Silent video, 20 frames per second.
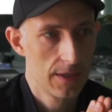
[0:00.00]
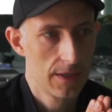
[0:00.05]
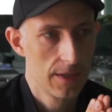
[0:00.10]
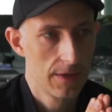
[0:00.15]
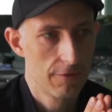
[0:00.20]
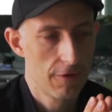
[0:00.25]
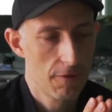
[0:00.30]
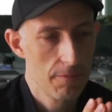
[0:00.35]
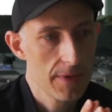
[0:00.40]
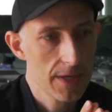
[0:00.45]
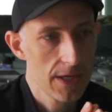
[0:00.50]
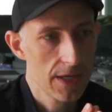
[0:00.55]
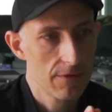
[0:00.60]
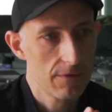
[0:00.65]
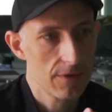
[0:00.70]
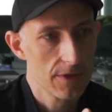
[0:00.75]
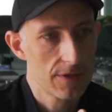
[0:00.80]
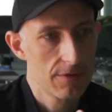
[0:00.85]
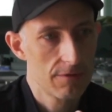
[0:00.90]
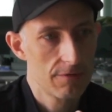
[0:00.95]
for me it
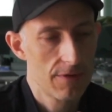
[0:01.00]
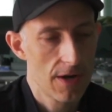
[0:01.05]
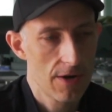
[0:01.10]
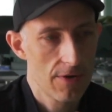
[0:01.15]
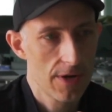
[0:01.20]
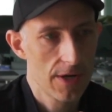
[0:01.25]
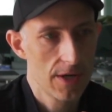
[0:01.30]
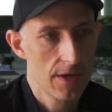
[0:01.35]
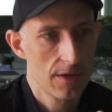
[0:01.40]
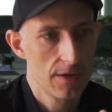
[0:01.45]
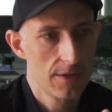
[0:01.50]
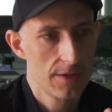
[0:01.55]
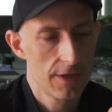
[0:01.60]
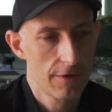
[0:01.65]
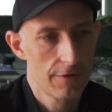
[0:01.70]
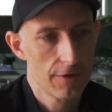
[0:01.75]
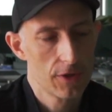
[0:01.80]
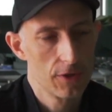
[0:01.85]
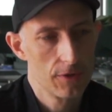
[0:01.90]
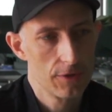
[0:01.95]
was very
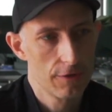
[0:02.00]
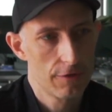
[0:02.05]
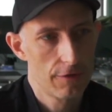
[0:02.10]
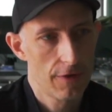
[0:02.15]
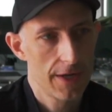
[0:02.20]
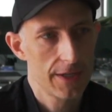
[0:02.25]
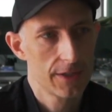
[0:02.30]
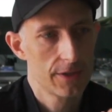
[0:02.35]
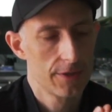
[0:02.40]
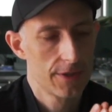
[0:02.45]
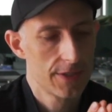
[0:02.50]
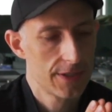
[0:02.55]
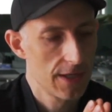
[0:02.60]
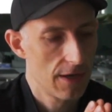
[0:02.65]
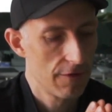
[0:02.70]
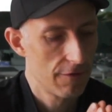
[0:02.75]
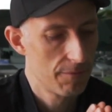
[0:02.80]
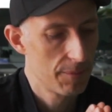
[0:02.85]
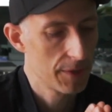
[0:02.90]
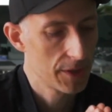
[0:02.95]
difficult to find good
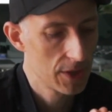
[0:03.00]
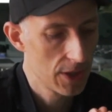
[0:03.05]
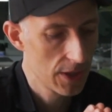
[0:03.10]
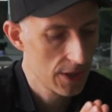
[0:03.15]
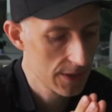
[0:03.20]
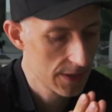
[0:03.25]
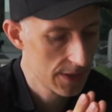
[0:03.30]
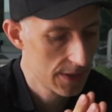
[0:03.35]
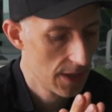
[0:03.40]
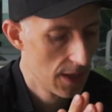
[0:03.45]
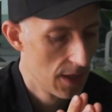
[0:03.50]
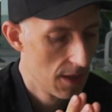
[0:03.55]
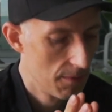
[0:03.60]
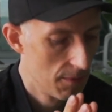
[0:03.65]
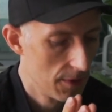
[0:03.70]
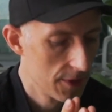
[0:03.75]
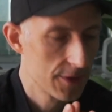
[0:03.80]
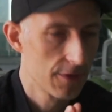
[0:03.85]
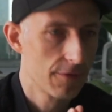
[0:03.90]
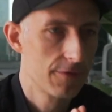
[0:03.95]
stuff, because
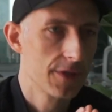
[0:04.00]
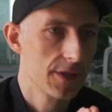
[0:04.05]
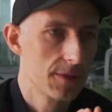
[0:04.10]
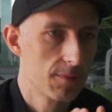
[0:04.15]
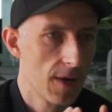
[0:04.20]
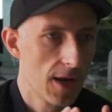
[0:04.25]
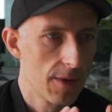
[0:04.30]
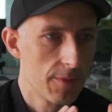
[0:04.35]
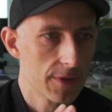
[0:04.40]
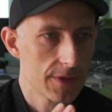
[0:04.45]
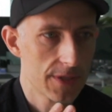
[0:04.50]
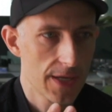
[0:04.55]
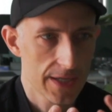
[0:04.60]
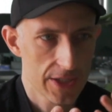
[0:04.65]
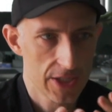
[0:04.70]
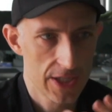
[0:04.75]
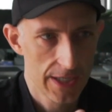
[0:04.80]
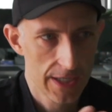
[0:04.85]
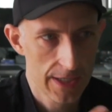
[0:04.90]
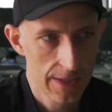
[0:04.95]
most of these playbooks are
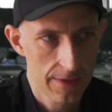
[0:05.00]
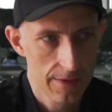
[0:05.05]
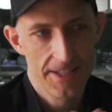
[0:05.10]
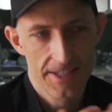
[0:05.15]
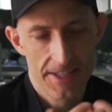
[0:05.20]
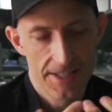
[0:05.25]
actually hidden.